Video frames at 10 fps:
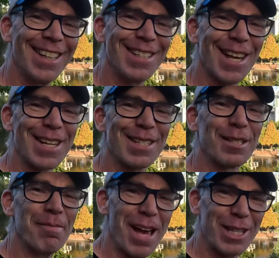is a
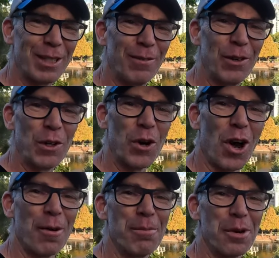smashing view
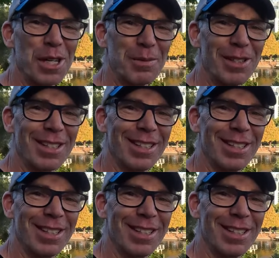of Brisbane